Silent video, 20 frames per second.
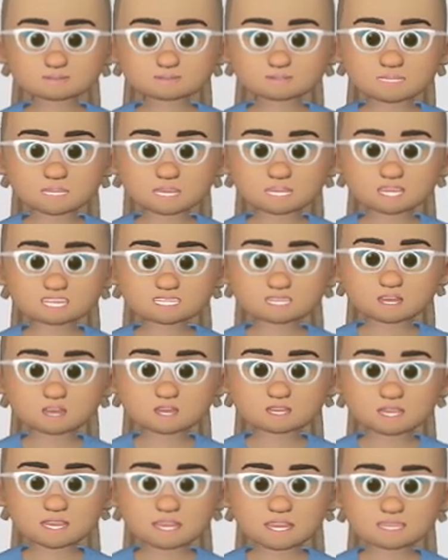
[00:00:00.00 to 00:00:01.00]
and that is the
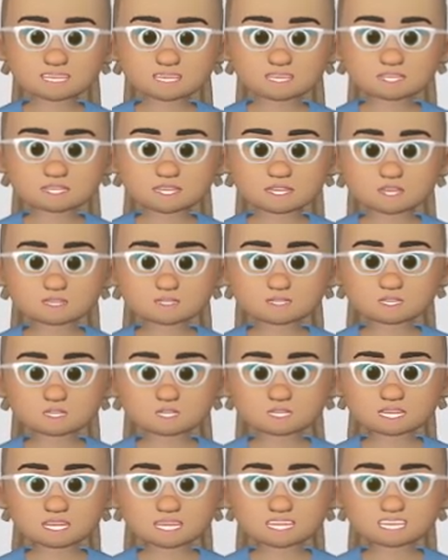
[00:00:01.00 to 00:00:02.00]
only functional
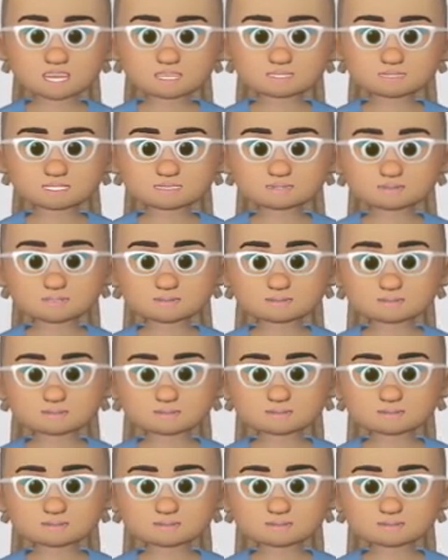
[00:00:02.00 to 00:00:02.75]
group that is affected.